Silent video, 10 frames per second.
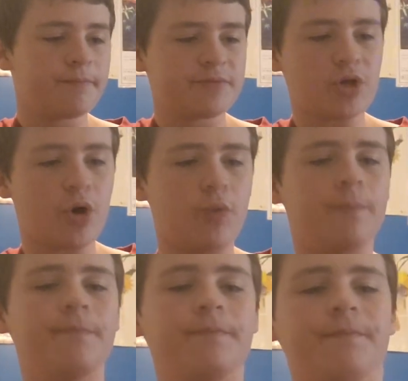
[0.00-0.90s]
So,
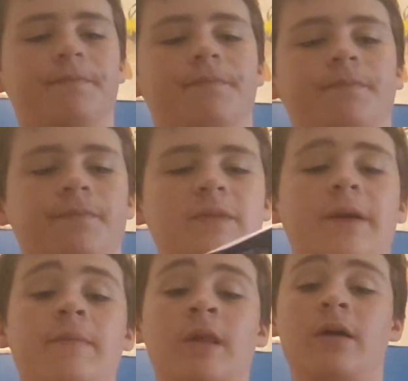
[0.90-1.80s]
yeah.
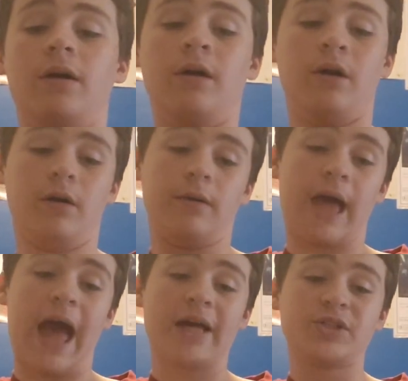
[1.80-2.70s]

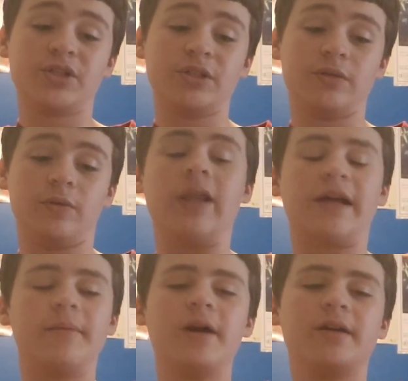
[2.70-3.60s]
Action, like,
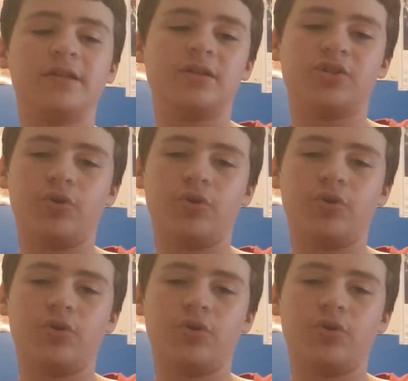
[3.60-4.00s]
I'm not going to show